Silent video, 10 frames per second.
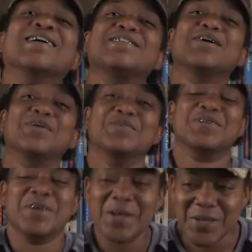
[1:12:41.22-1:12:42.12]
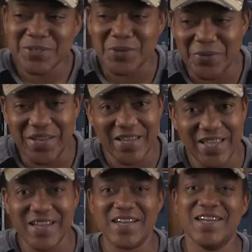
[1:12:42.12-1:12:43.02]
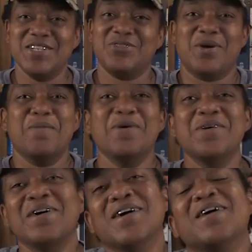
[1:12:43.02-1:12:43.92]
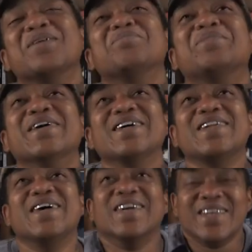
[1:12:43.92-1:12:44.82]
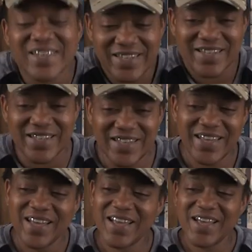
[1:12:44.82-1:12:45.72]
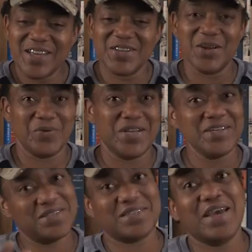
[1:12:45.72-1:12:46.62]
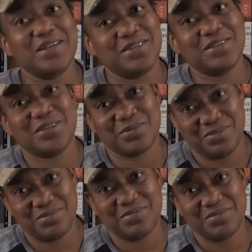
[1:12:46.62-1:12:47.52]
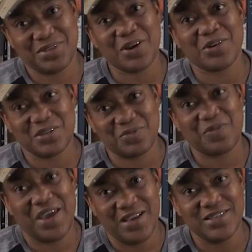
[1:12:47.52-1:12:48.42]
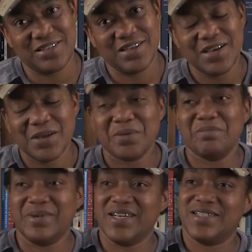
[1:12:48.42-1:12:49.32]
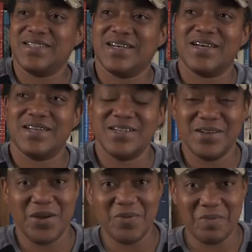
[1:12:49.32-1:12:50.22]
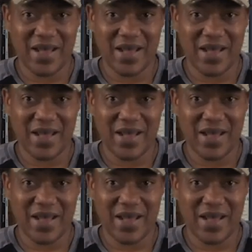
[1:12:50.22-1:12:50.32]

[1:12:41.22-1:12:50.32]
so we didn't get in any trouble. But, you know, we couldn't say it to the sergeant's face. But, you know, we